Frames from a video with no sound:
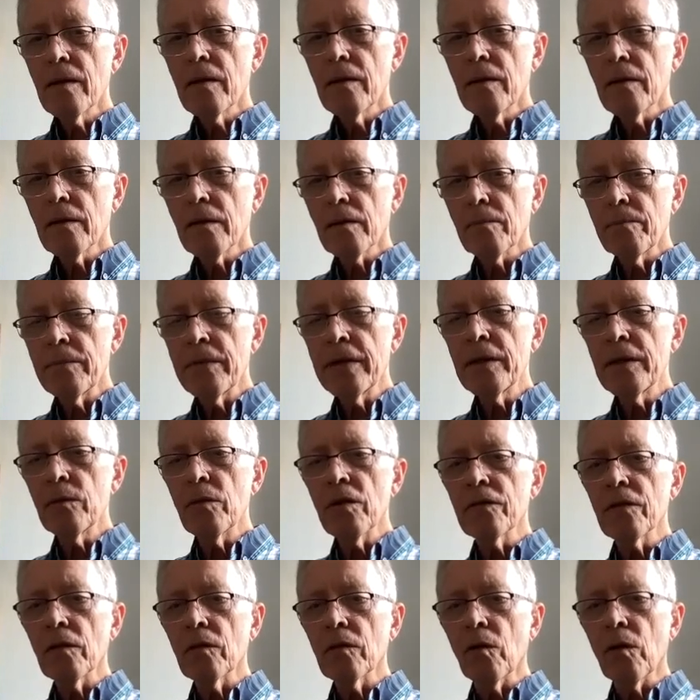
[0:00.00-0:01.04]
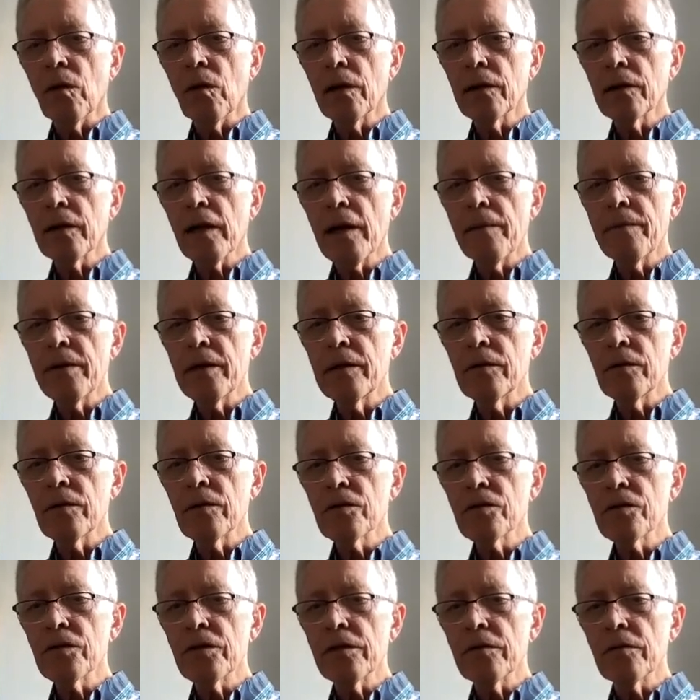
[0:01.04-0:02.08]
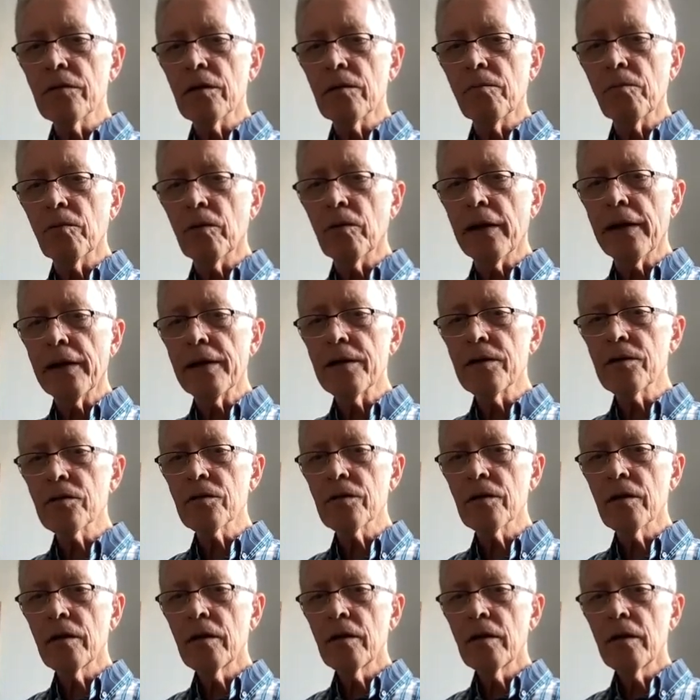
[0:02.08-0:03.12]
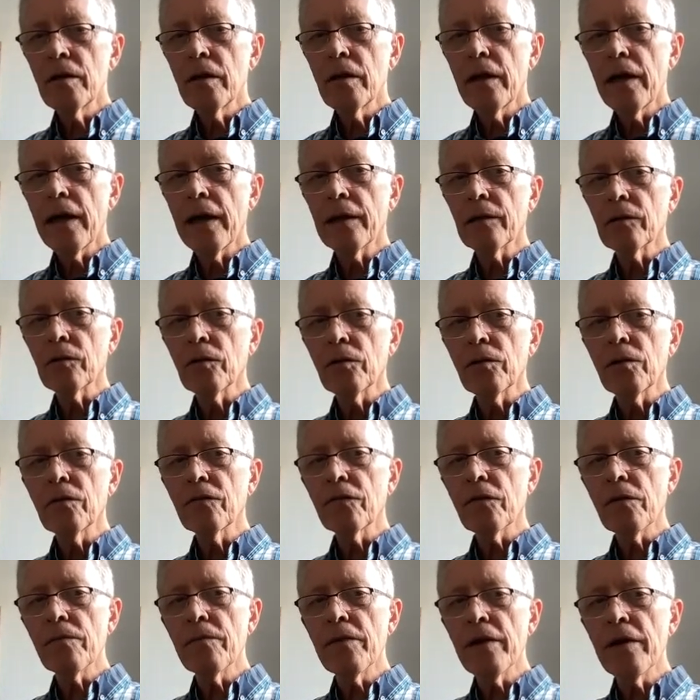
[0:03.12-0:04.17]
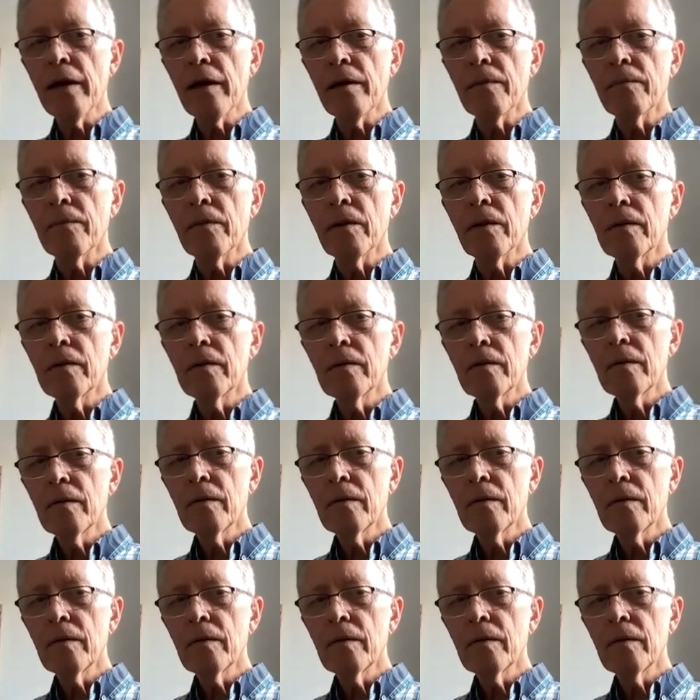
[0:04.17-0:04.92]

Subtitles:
meet with the Lord, come into a secret place and learn from him.